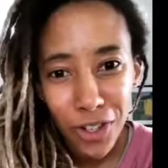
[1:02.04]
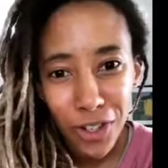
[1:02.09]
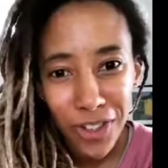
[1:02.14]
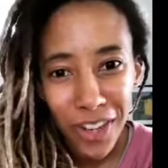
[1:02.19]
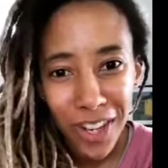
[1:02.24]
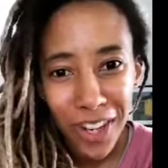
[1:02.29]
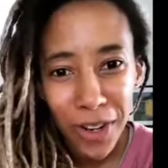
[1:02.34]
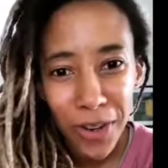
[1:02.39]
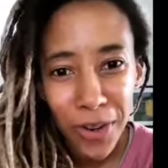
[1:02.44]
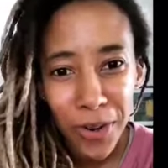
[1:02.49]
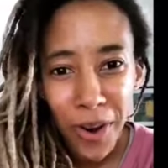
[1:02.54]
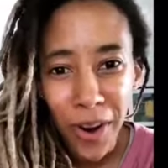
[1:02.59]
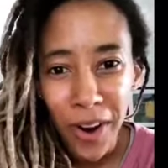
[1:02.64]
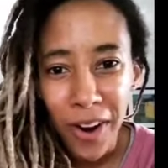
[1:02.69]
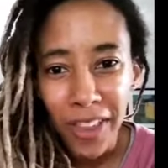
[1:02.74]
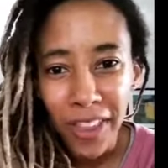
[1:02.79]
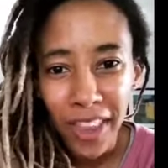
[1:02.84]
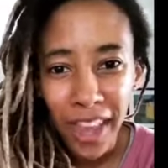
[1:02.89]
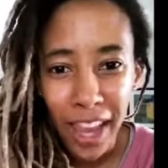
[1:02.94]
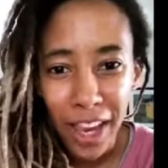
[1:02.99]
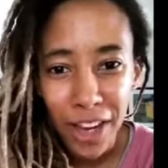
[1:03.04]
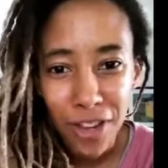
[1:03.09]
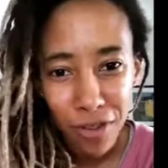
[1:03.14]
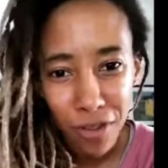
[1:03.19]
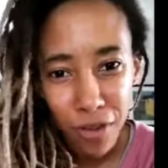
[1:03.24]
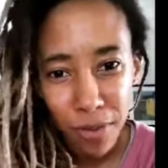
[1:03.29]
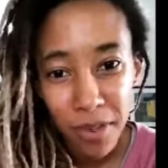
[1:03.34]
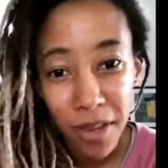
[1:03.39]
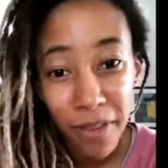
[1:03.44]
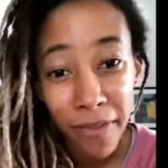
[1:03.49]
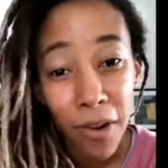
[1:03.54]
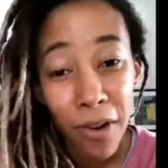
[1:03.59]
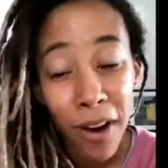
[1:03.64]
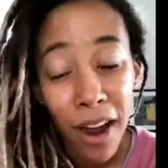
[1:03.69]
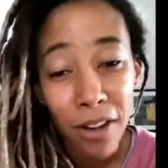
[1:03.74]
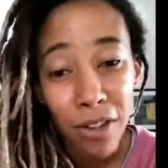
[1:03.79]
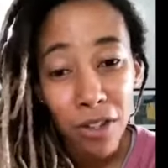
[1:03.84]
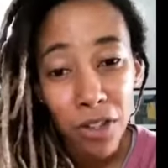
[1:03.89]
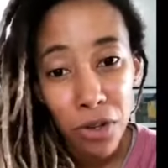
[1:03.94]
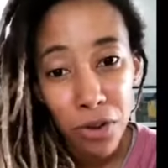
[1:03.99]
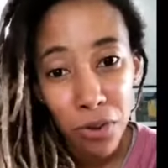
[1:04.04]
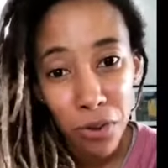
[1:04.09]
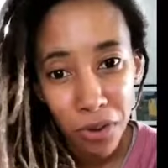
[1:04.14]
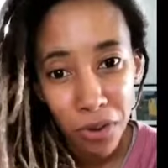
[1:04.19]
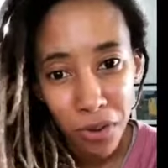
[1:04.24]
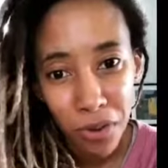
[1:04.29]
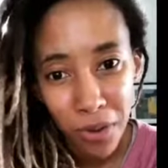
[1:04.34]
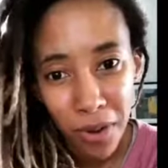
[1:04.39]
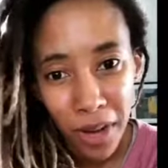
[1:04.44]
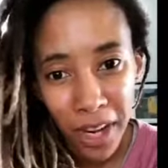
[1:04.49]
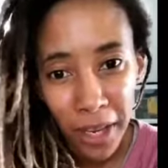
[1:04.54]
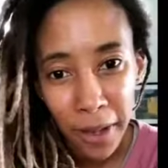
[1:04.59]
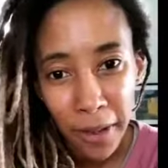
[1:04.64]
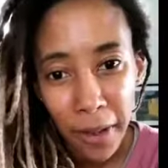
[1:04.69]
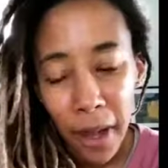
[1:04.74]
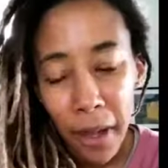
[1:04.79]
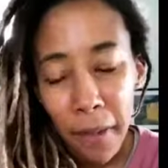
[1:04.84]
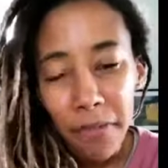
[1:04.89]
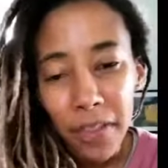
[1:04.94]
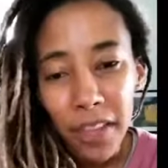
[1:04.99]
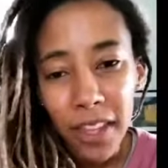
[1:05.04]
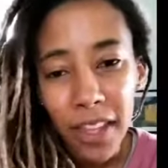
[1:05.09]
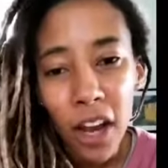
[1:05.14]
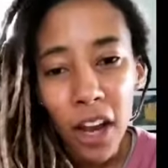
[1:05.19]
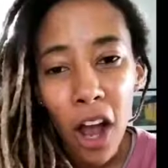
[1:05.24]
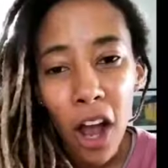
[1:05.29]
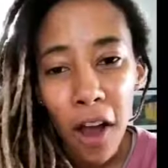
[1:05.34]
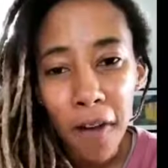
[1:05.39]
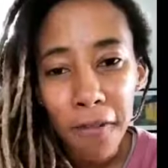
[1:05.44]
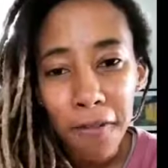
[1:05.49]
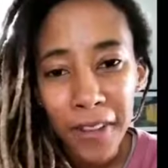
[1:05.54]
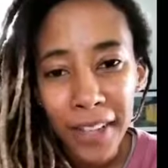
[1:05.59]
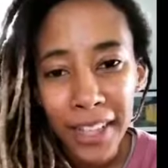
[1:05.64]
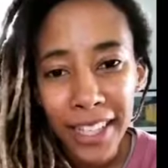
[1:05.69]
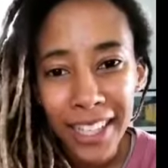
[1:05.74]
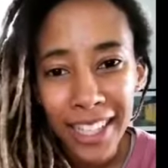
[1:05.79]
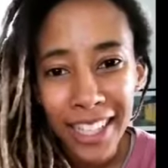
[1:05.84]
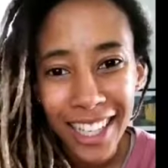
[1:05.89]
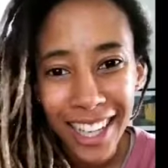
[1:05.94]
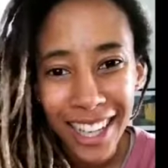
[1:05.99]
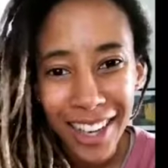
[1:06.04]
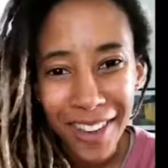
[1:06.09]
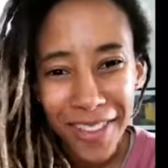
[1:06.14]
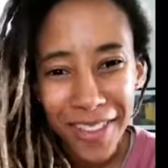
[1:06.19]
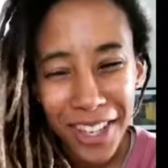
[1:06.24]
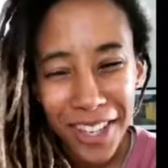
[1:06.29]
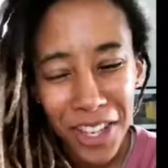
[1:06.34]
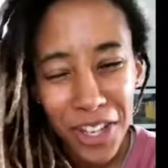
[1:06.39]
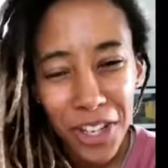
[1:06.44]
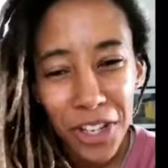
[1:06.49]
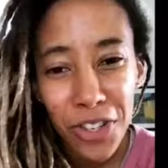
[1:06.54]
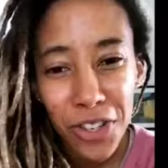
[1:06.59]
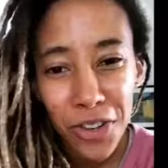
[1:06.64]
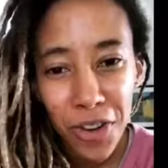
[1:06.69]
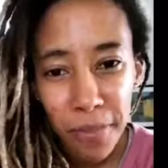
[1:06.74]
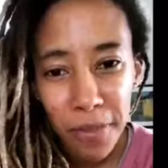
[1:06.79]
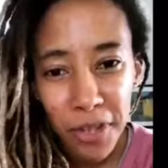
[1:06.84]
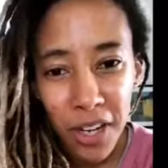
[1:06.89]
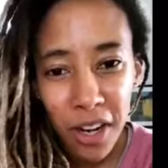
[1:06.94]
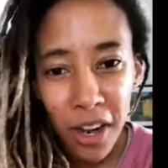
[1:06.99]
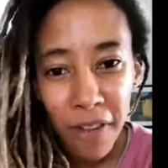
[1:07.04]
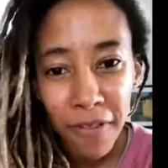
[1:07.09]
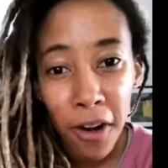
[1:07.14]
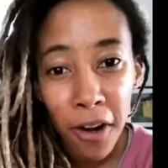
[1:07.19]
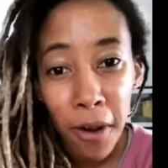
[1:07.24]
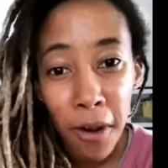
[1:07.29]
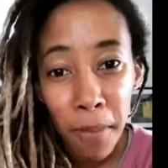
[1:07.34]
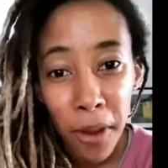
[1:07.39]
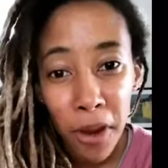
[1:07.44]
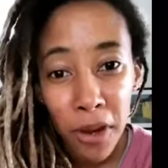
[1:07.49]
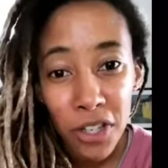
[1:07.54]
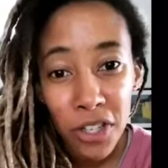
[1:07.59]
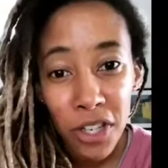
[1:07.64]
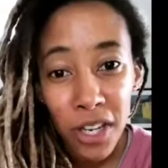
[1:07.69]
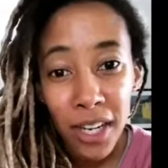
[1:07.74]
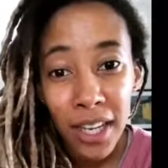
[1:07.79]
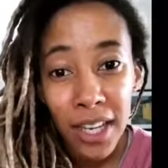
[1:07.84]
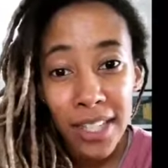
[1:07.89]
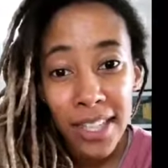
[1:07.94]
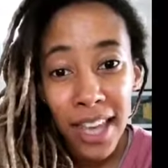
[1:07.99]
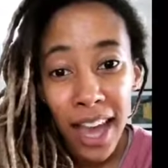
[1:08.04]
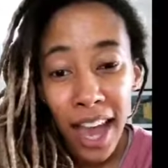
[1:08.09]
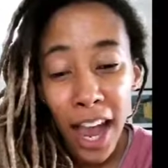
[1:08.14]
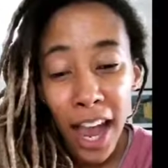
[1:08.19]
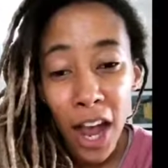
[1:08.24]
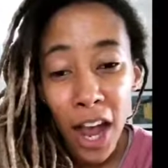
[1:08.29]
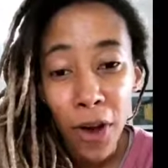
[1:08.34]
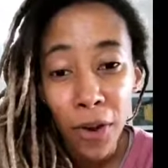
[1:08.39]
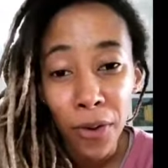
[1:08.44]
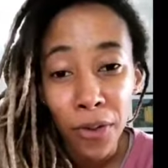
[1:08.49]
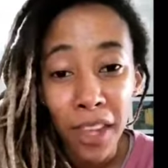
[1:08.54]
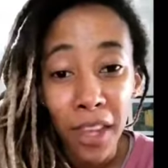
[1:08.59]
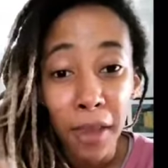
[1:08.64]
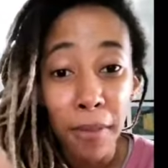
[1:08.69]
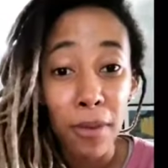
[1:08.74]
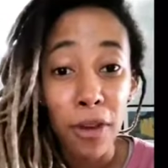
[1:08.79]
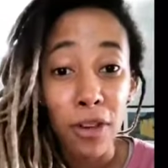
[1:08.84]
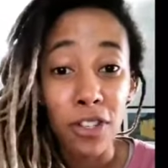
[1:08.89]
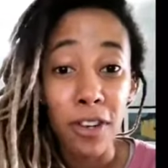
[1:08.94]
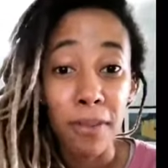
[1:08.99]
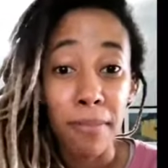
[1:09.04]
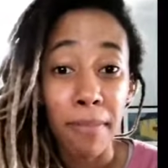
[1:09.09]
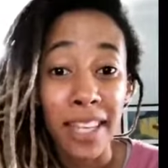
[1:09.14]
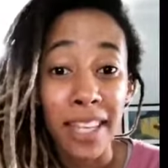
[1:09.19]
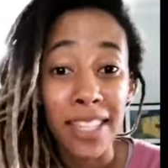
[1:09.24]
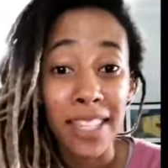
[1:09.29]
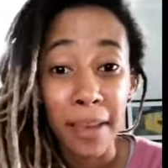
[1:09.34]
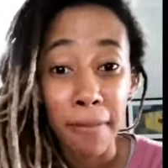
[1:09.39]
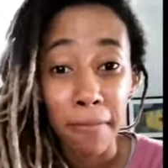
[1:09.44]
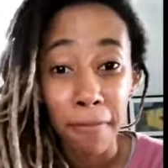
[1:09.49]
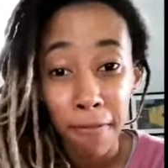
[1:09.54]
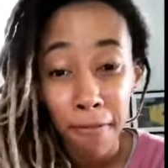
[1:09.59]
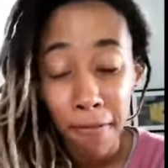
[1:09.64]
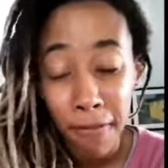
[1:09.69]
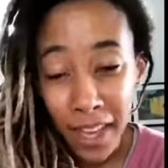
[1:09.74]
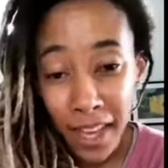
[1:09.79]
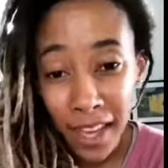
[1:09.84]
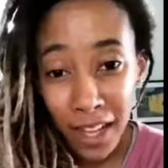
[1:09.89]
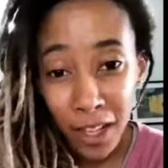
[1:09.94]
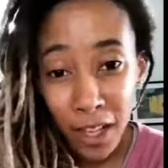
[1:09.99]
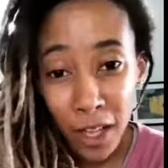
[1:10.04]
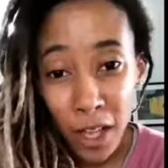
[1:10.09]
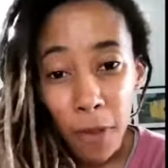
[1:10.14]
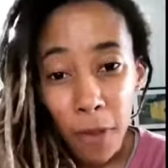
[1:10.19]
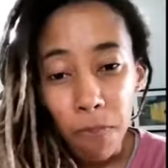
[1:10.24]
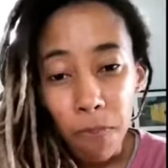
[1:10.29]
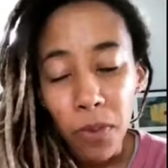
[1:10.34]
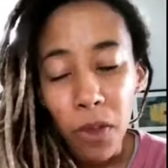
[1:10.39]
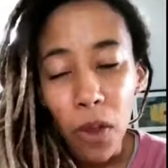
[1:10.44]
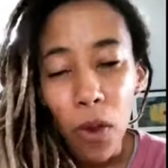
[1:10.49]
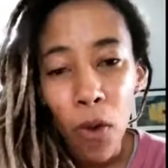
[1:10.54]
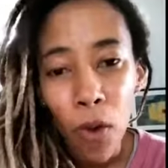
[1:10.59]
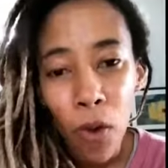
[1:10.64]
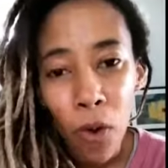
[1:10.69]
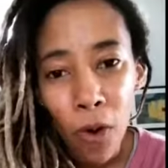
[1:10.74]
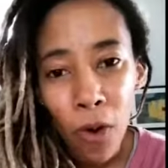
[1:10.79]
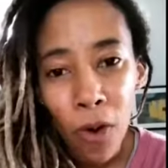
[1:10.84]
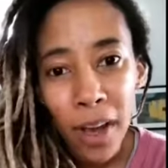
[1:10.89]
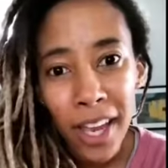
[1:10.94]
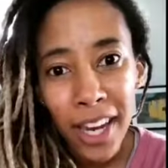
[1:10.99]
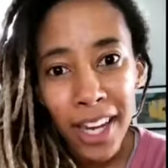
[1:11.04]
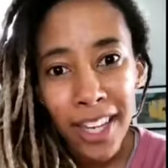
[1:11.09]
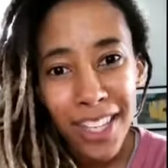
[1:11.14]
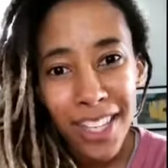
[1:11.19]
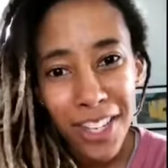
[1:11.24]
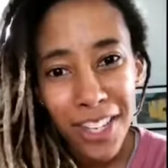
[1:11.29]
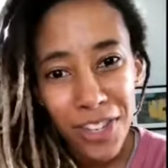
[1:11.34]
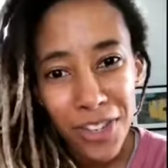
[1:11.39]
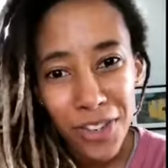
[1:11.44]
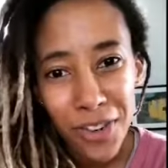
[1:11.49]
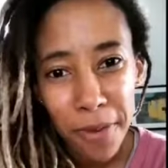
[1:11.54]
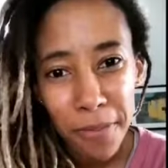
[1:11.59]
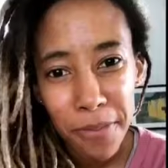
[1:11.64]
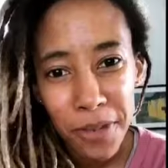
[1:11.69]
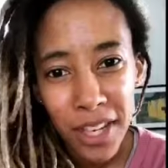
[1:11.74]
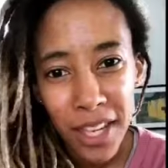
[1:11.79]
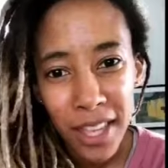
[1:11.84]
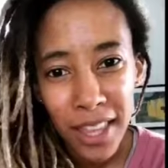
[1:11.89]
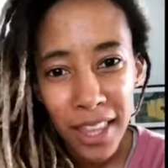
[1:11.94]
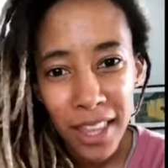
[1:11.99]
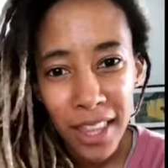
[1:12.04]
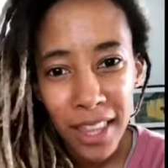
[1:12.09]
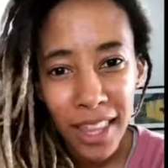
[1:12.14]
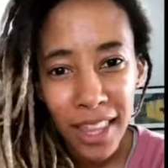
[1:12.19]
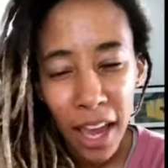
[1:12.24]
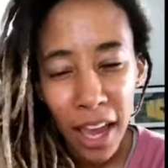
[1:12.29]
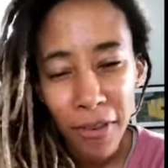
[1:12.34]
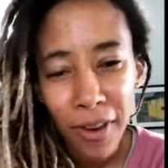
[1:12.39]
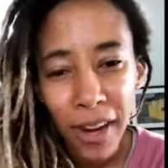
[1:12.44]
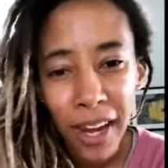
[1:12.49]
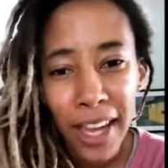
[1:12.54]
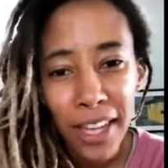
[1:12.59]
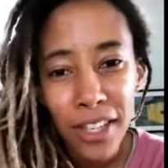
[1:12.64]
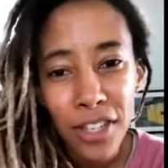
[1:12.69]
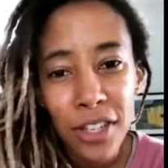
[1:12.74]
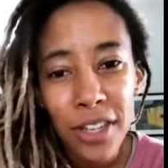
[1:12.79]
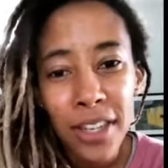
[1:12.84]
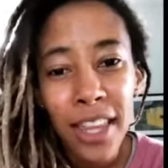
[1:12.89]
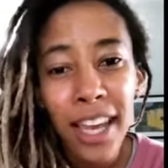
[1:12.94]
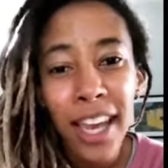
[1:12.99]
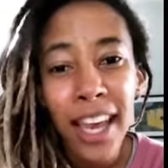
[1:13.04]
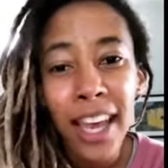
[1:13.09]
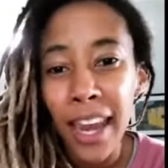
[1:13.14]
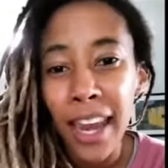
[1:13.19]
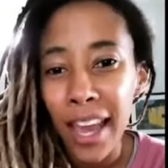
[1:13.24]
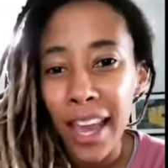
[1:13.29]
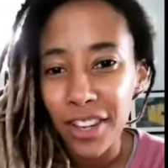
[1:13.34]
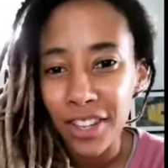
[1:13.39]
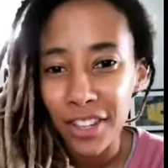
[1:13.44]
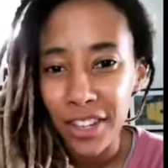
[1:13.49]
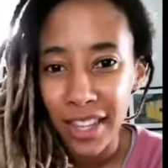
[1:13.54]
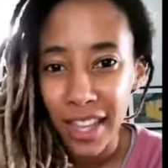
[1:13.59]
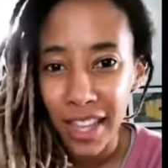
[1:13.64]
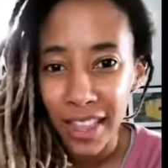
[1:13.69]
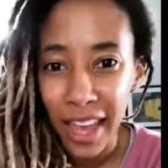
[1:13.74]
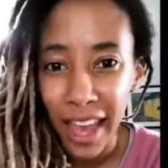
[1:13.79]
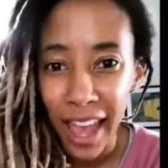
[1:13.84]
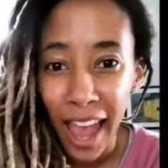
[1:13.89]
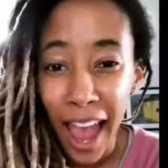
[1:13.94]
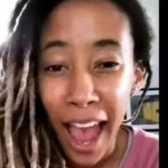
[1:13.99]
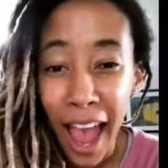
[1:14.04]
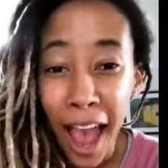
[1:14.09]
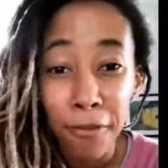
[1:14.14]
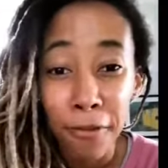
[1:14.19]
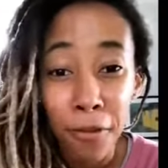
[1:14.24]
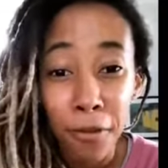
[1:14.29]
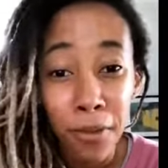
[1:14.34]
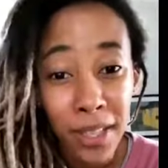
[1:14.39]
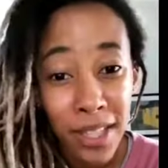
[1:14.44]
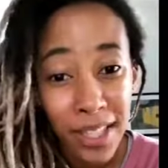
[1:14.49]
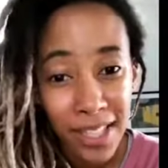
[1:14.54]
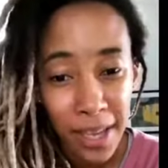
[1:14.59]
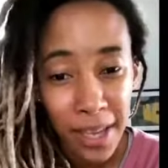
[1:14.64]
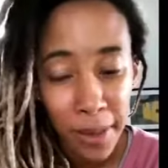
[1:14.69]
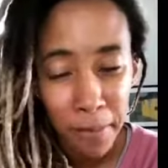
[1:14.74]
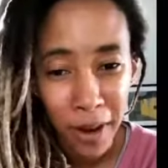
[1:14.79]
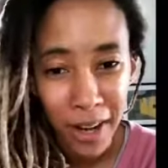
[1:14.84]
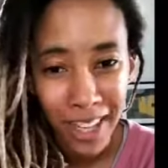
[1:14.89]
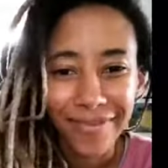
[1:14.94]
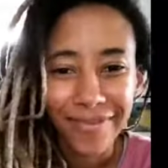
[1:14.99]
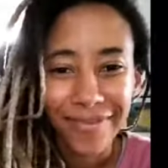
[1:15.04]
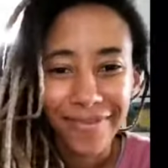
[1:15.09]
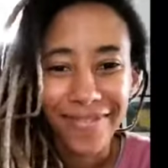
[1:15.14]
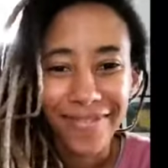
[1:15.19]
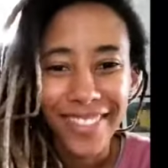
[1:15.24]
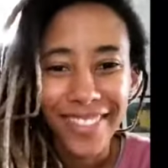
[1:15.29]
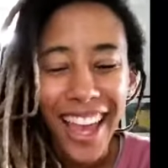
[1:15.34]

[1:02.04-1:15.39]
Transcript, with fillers: children who are in age groups of around two or three. That often um, the description of an emotion is how the emotion makes them feel, or it is a description that relates to the connection that they have with somebody